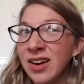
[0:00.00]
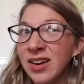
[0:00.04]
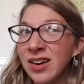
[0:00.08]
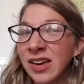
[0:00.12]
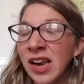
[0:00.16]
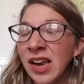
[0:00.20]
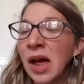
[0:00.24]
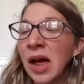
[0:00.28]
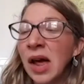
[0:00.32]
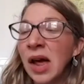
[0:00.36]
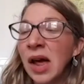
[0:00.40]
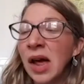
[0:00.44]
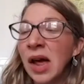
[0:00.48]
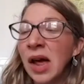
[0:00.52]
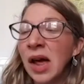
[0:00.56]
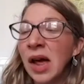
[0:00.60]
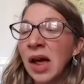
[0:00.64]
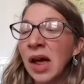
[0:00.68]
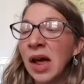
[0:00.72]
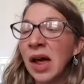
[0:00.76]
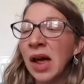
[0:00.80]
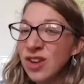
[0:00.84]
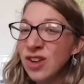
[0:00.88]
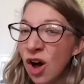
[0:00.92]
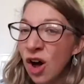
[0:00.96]
climbing didn't
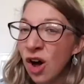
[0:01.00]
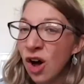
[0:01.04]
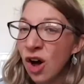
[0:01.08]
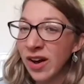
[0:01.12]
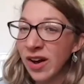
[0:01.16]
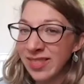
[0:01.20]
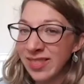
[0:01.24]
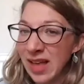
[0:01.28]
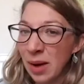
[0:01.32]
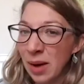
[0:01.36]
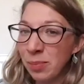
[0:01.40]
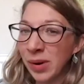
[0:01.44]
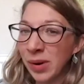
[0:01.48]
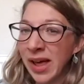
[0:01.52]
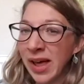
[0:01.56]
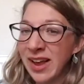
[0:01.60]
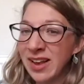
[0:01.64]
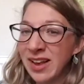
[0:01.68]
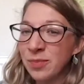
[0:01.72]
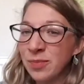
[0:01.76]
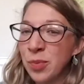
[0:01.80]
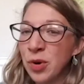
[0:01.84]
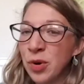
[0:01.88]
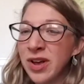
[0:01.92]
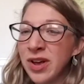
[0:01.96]
start in that
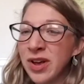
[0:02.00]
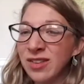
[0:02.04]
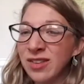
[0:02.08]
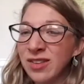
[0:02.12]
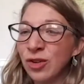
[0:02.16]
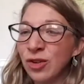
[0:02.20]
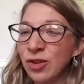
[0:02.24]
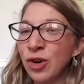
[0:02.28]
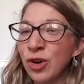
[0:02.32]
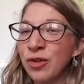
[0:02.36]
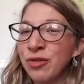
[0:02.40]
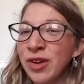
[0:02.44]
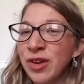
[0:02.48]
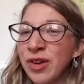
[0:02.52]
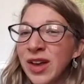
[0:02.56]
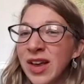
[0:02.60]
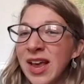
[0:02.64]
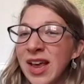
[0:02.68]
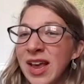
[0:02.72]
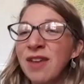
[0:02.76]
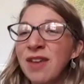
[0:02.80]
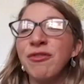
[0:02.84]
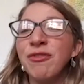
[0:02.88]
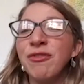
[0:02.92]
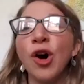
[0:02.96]
place, but is sort of
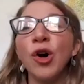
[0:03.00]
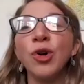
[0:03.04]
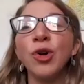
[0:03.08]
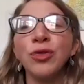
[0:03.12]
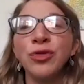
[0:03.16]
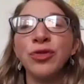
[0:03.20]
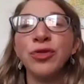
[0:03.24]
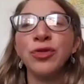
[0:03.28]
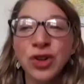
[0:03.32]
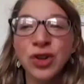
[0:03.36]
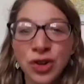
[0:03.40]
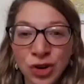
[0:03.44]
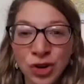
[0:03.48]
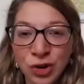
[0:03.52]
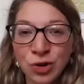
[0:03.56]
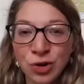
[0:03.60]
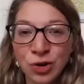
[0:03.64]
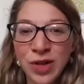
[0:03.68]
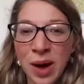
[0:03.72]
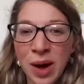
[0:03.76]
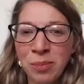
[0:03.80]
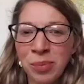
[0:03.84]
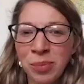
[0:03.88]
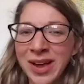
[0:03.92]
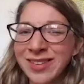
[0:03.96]
evolved to
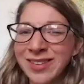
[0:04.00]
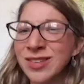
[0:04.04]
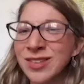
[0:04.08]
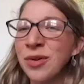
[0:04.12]
that place.